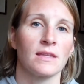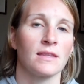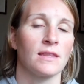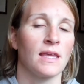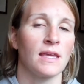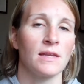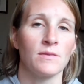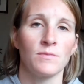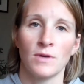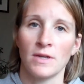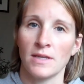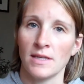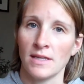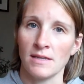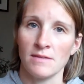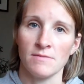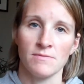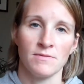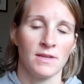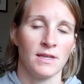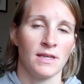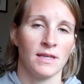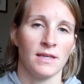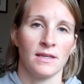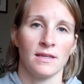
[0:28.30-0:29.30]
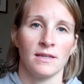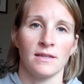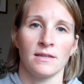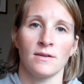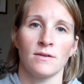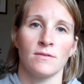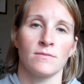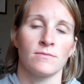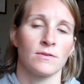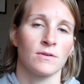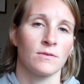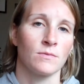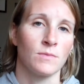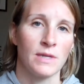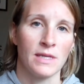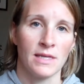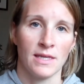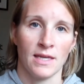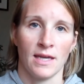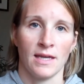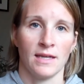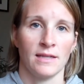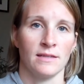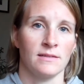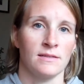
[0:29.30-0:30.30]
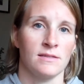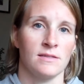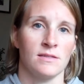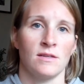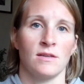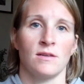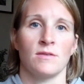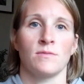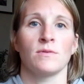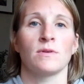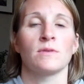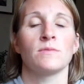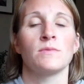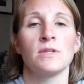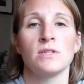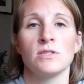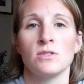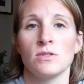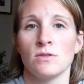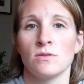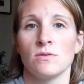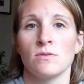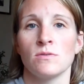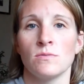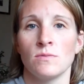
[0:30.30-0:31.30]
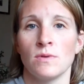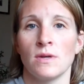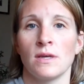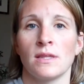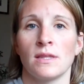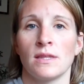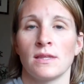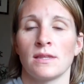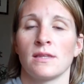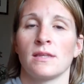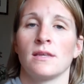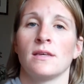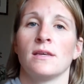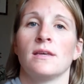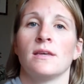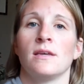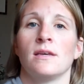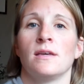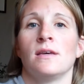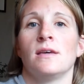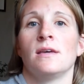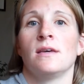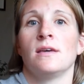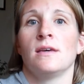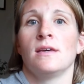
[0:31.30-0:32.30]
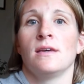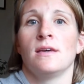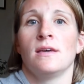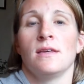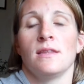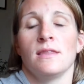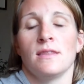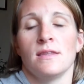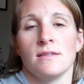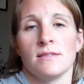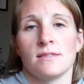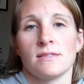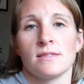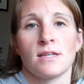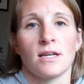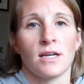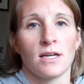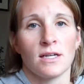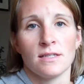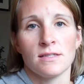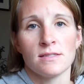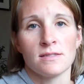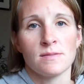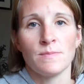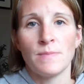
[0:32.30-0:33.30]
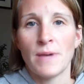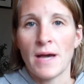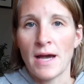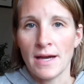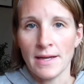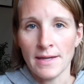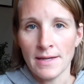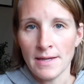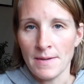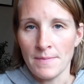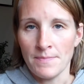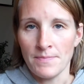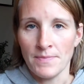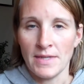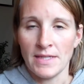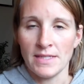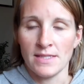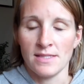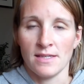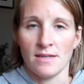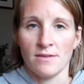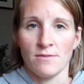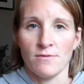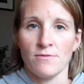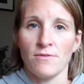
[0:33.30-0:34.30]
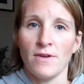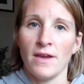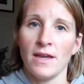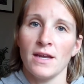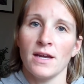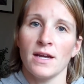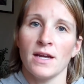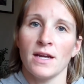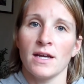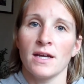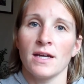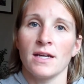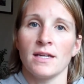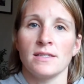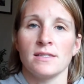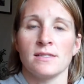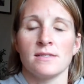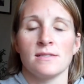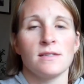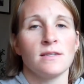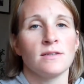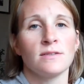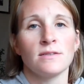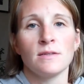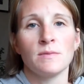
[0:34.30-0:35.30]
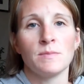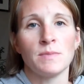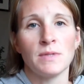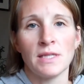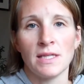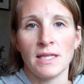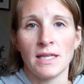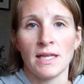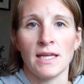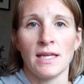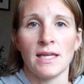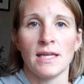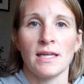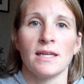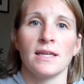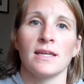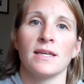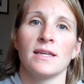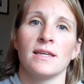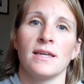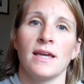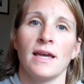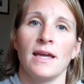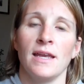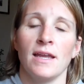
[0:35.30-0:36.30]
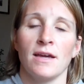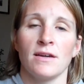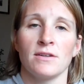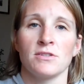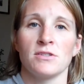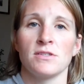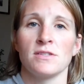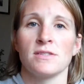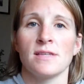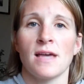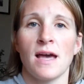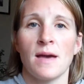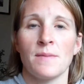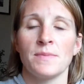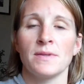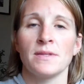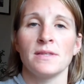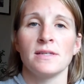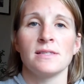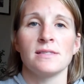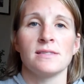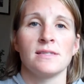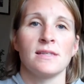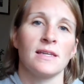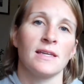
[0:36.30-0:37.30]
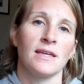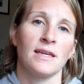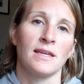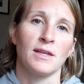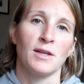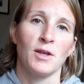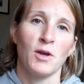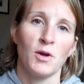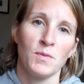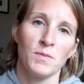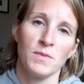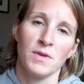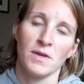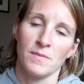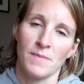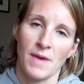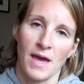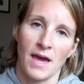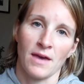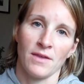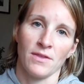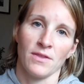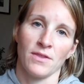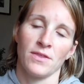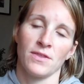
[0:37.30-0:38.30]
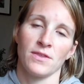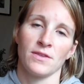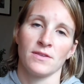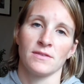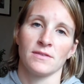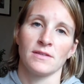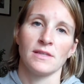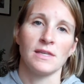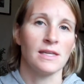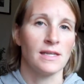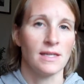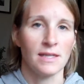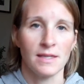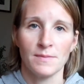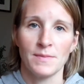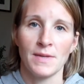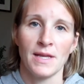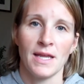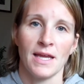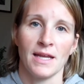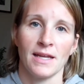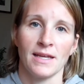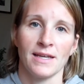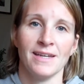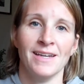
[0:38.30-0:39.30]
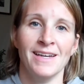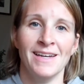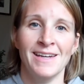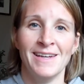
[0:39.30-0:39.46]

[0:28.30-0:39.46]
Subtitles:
late one evening over a weekend. What do we do with this girl's bottom? It's on fire, it's nearly bleeding, and now she's happily sitting in an oatmeal bath eating a banana.